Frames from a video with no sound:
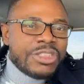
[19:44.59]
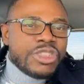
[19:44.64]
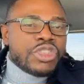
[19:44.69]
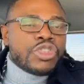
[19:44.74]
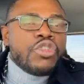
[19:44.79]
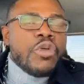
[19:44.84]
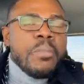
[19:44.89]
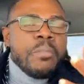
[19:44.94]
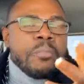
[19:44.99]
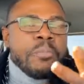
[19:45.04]

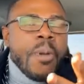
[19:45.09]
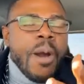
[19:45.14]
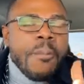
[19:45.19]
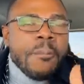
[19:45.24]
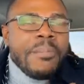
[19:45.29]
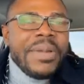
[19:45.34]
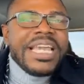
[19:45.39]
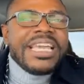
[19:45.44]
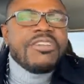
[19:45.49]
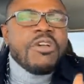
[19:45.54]
through
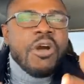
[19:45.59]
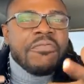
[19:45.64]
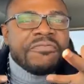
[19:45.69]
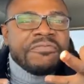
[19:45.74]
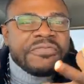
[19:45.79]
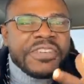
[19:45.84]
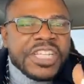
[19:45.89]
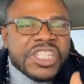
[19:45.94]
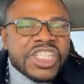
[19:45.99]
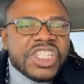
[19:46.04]
public
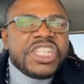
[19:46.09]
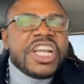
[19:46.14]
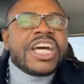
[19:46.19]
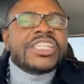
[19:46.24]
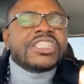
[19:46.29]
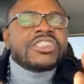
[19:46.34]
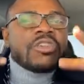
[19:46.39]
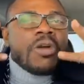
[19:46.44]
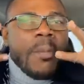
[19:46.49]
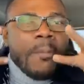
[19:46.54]

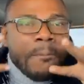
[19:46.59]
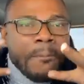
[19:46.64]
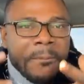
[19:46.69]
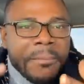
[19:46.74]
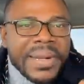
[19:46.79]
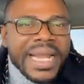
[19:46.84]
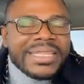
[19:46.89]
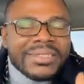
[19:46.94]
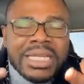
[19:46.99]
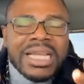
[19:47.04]
officials
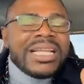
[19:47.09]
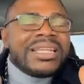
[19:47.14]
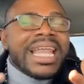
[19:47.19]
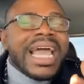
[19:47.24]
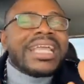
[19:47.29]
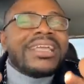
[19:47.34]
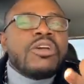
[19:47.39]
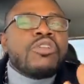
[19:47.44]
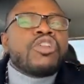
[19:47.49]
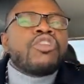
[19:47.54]
complete
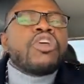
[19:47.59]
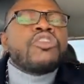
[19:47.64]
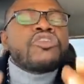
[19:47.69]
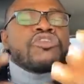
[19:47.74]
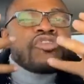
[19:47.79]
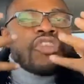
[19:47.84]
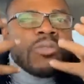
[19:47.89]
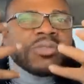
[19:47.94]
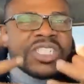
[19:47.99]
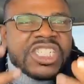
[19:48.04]
like
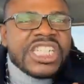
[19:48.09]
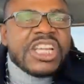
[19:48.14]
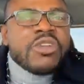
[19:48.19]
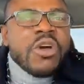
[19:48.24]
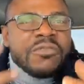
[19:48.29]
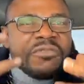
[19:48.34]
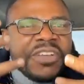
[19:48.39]
corruption,